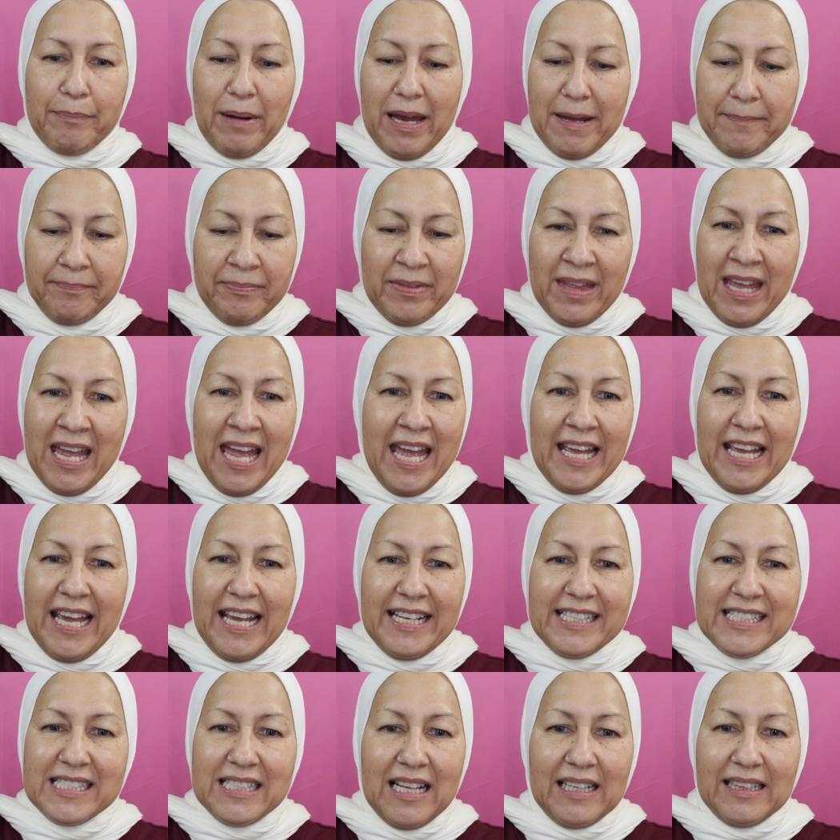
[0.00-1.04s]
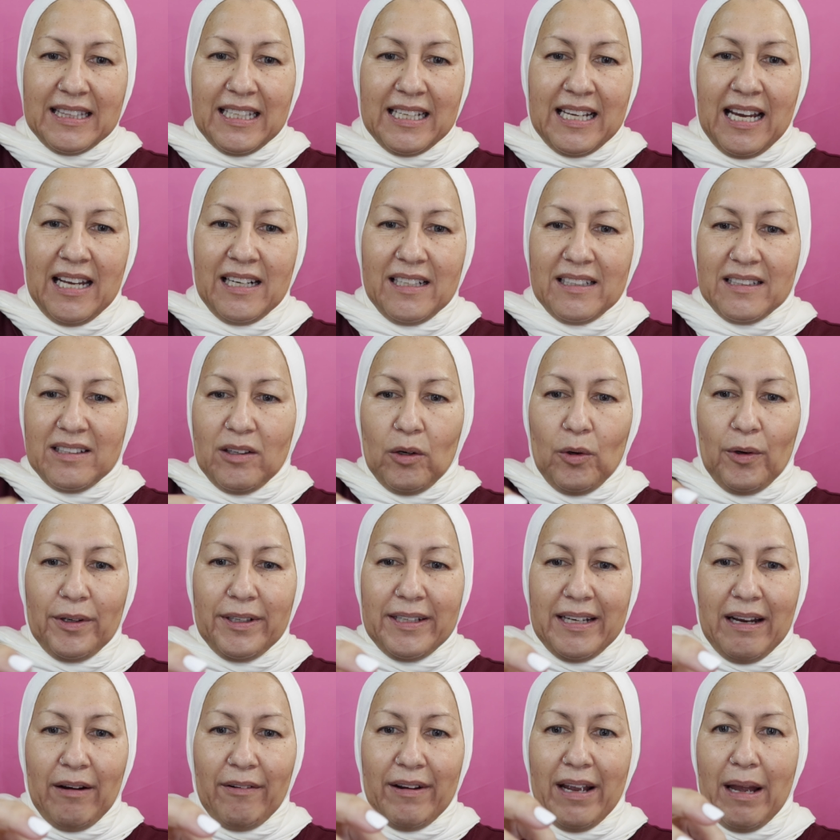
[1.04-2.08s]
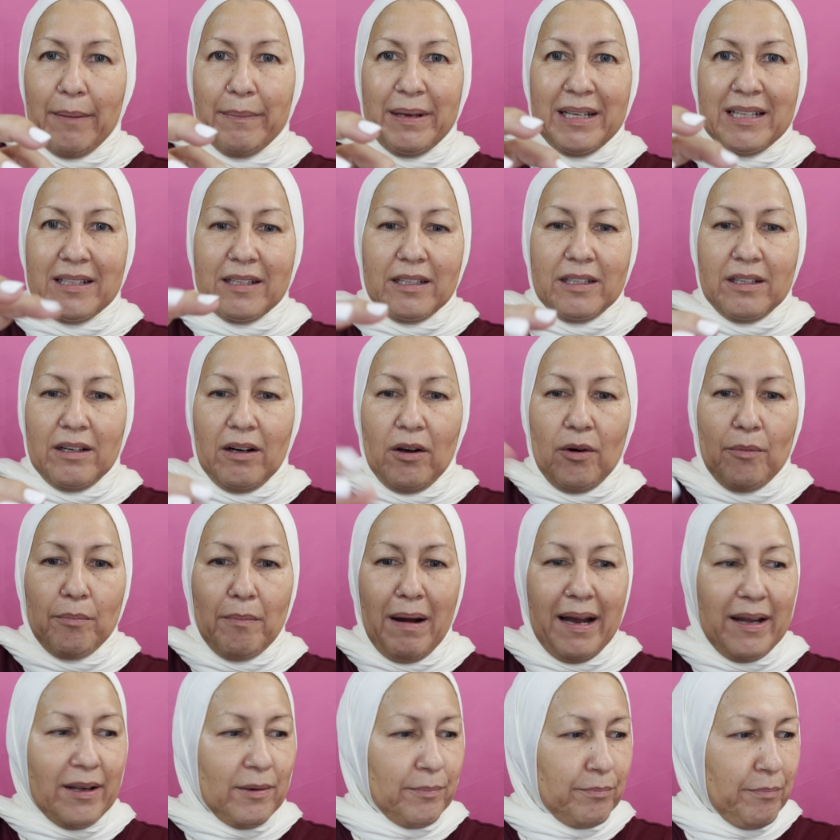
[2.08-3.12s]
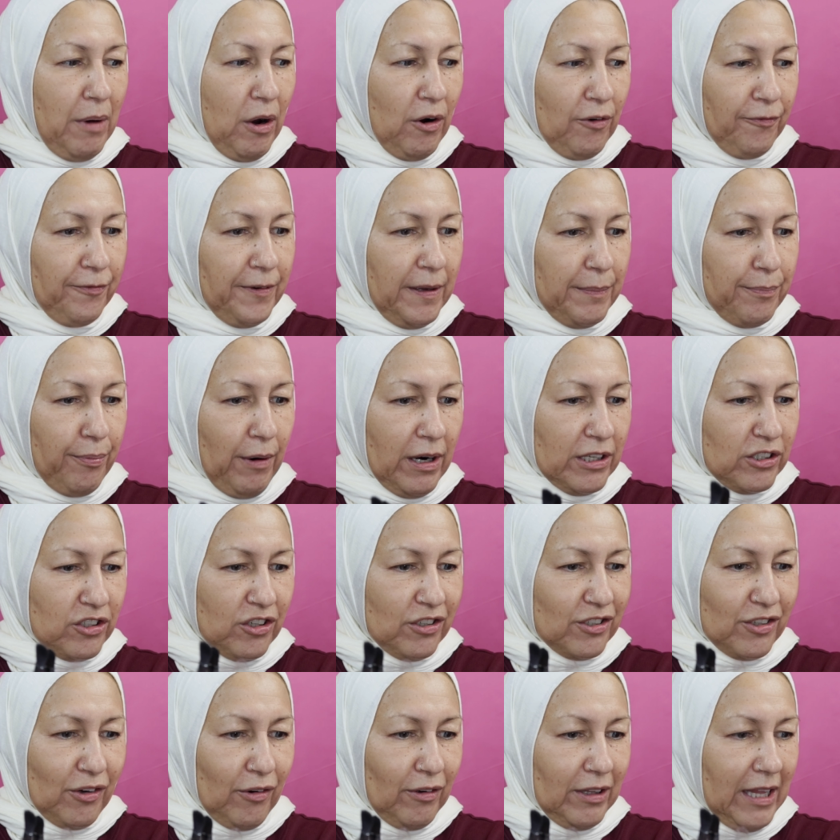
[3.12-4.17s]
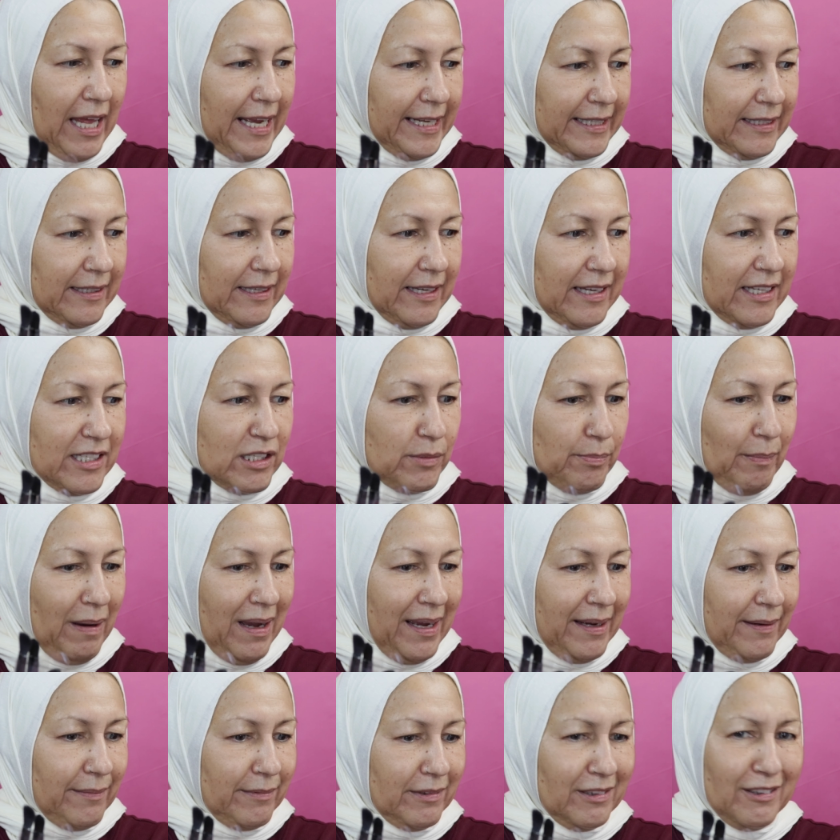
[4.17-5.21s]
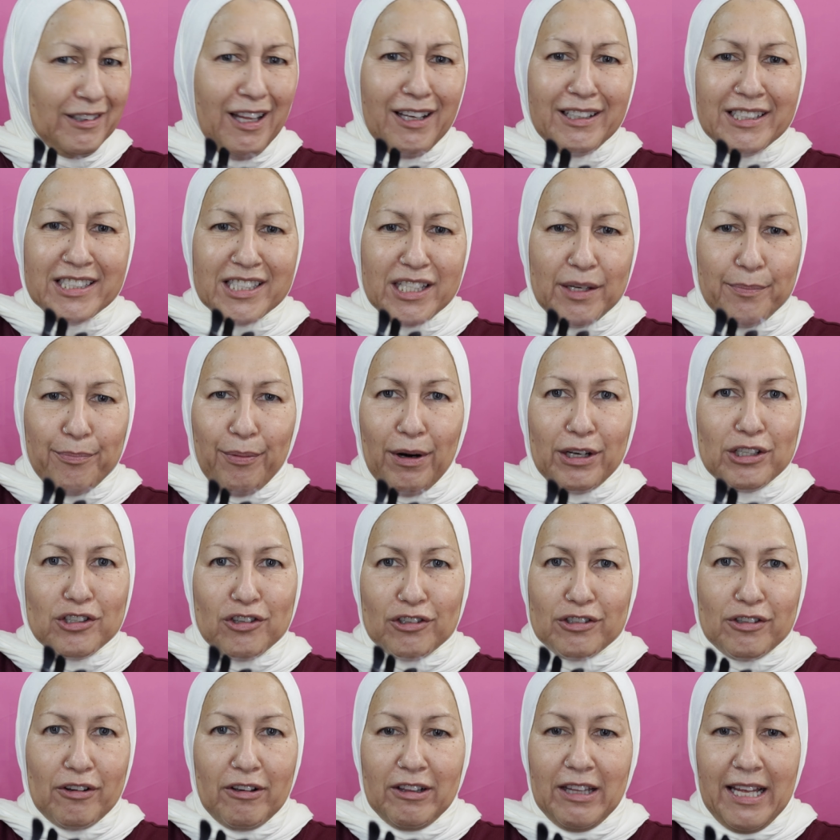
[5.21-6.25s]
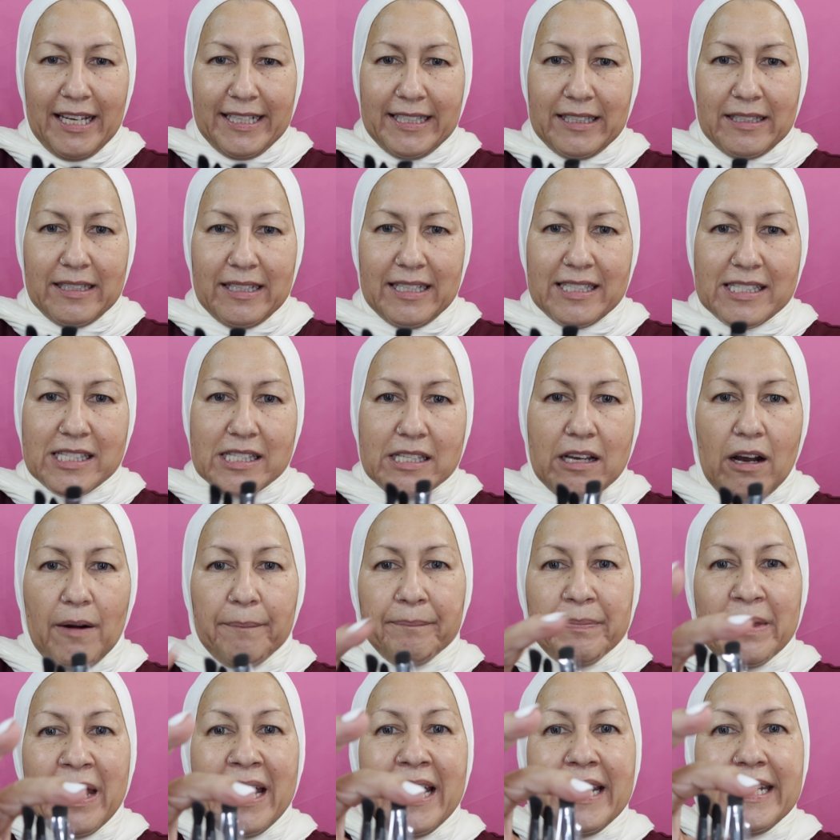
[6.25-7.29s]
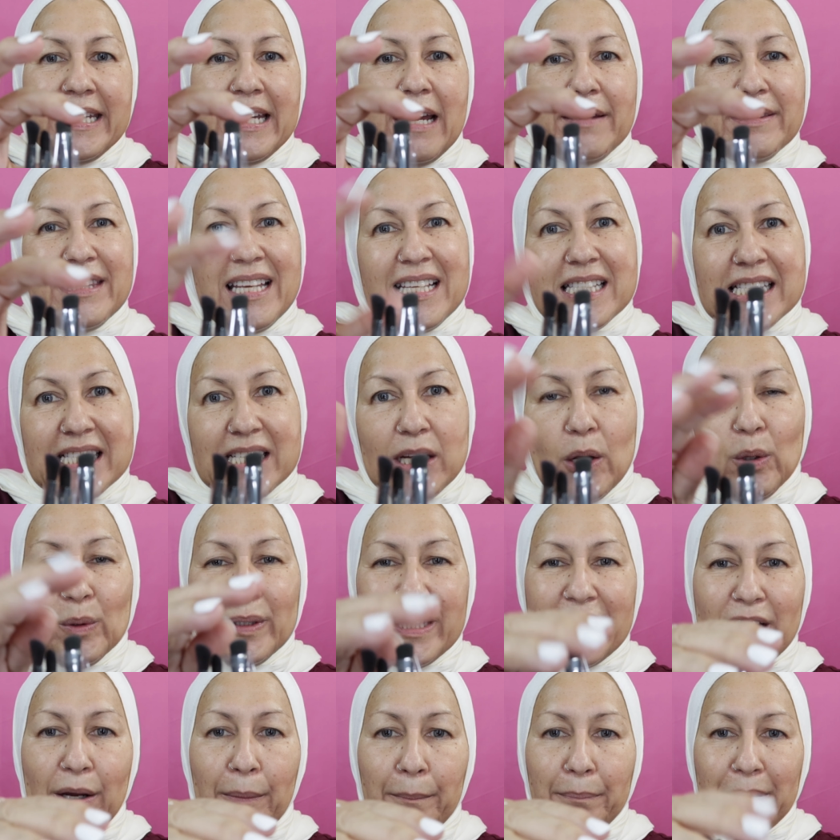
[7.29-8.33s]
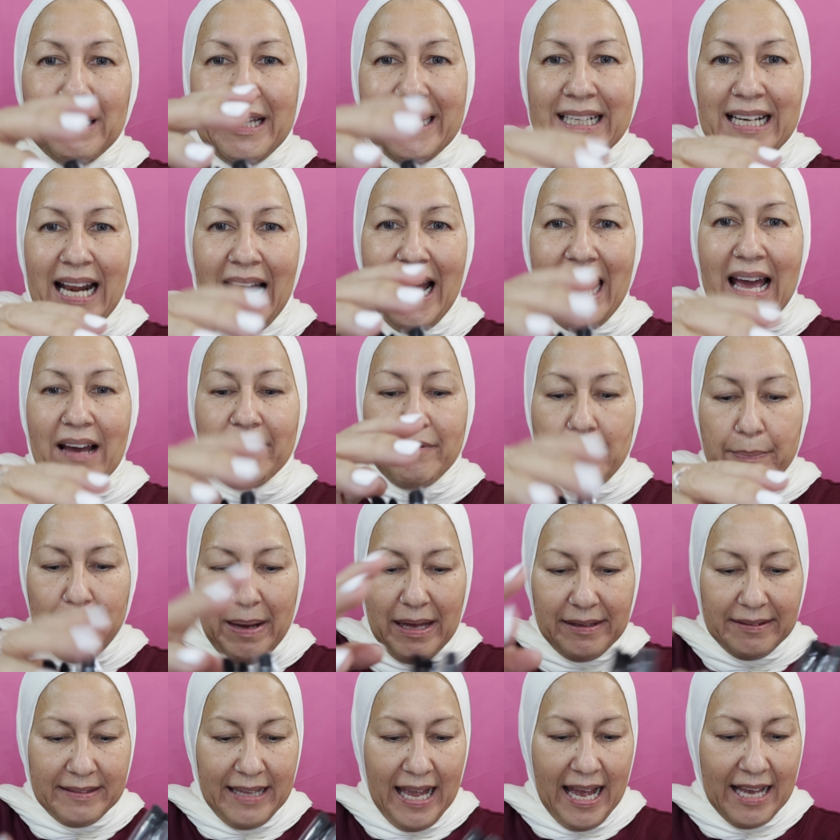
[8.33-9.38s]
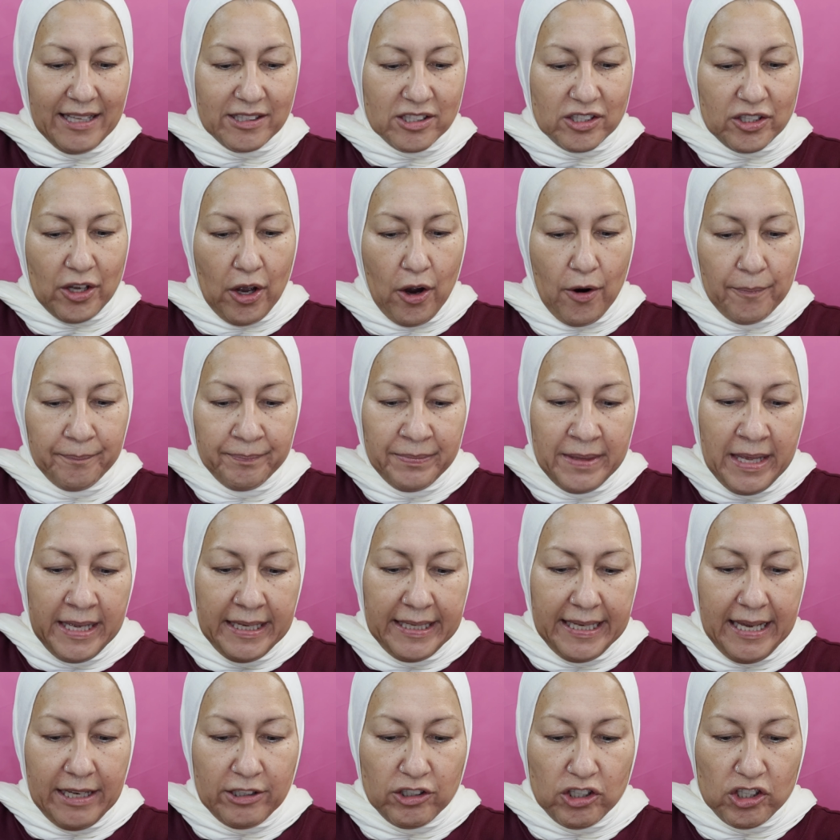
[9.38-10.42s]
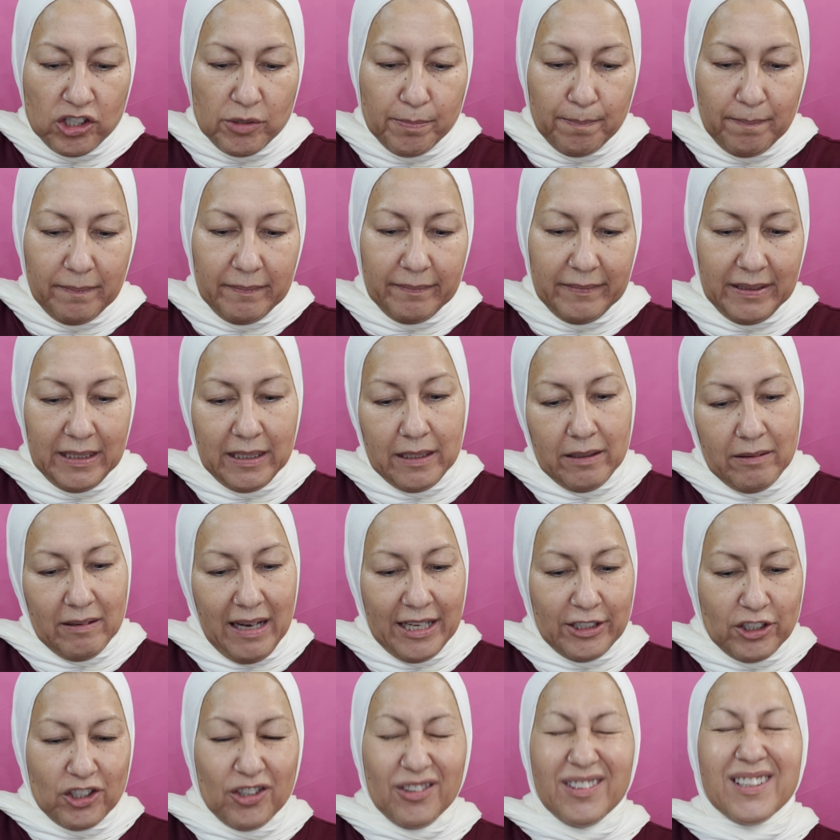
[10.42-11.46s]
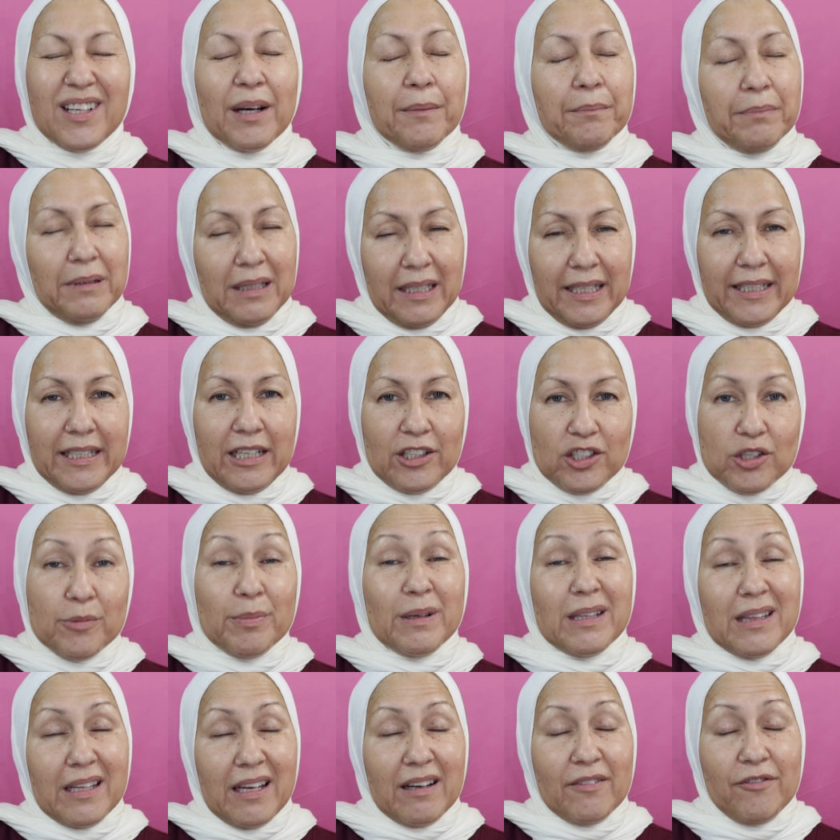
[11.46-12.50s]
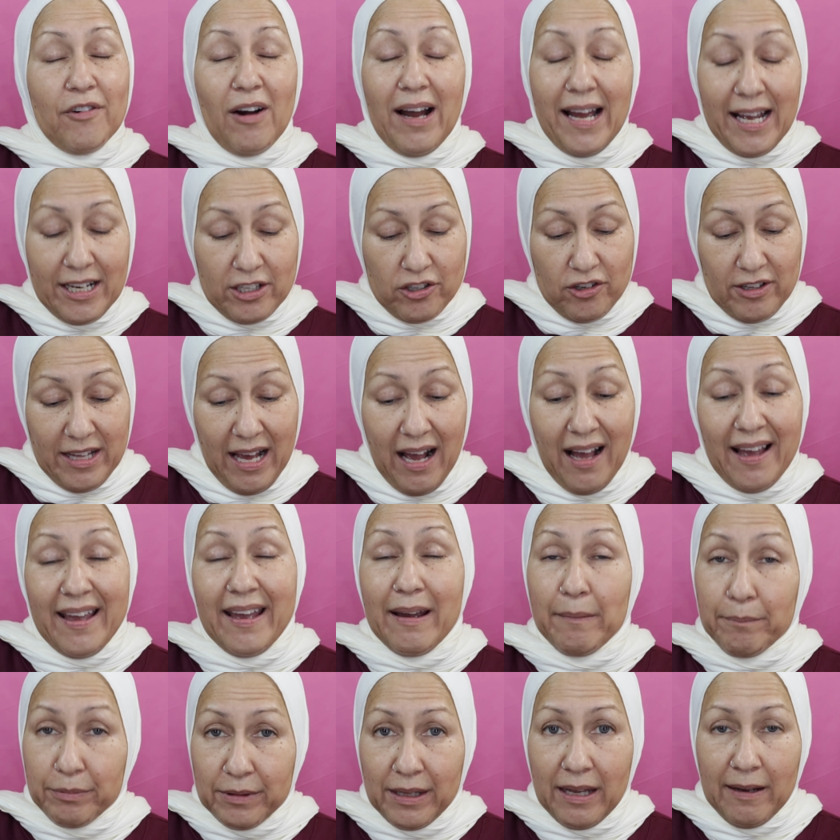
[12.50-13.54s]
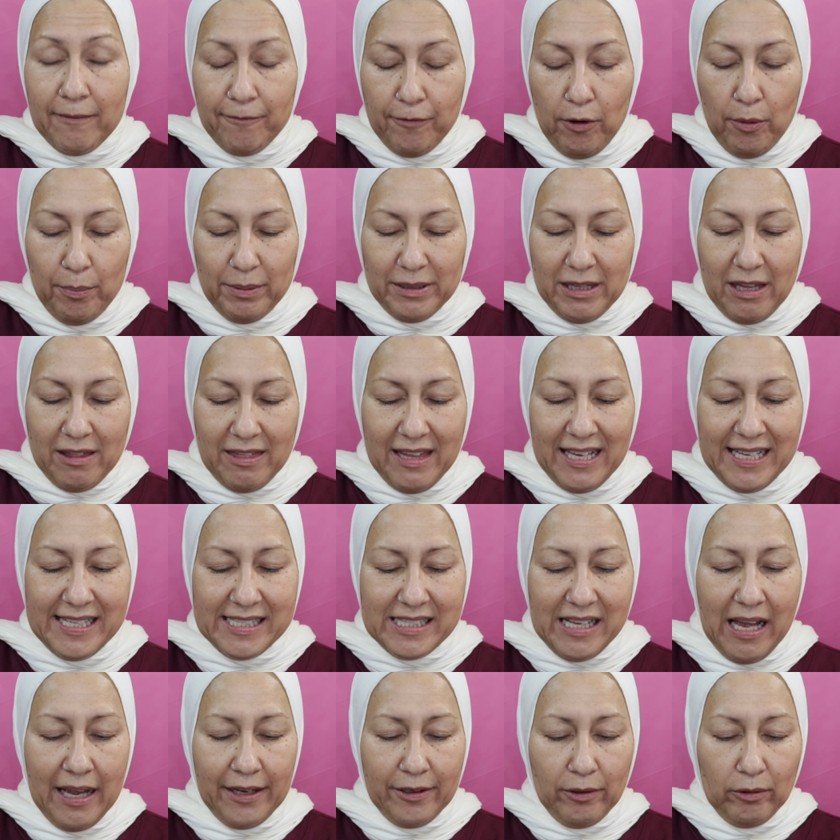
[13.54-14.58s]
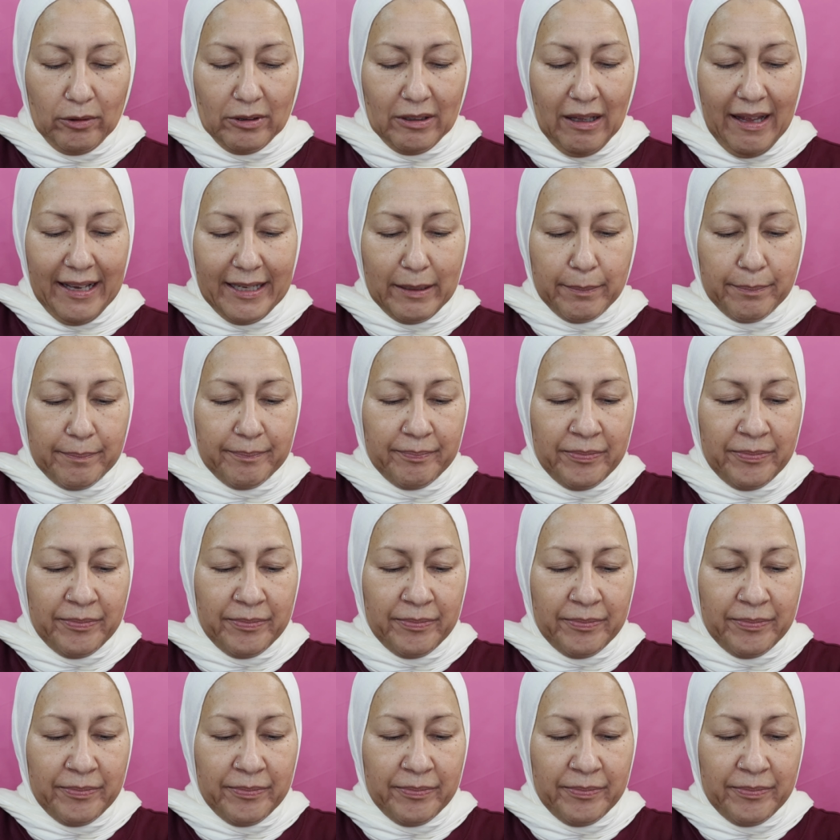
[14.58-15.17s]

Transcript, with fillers: but it's nothing out of the ordinary. I mean, you know, my Mophie brushes are like this. My Luxie brushes are like this. So, yeah, that's the only complaint I have about that. So, yeah, just, you know, I shouldn't complain. I should be thankful. Actually, I am thankful, but the thing is, I don't like